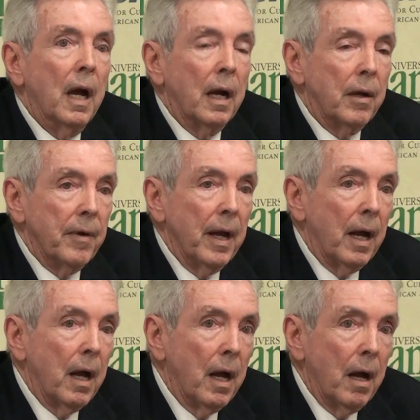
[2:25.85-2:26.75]

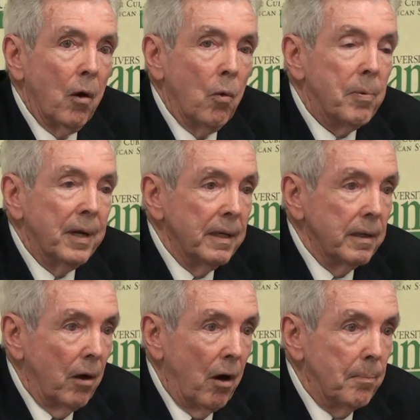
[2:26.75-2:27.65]

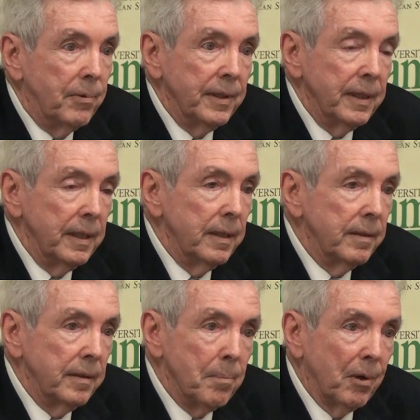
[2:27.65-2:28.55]
open up
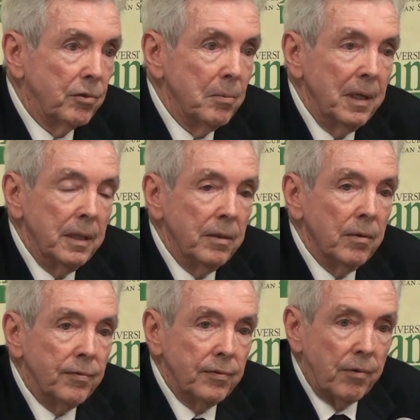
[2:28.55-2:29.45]
the possibility
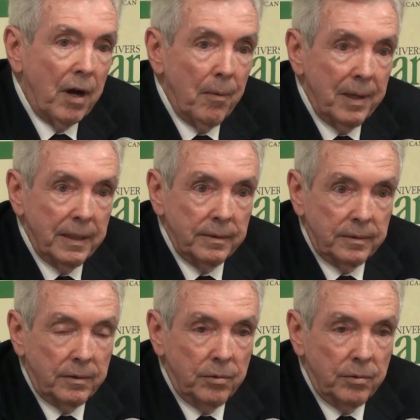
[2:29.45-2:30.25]
of traveling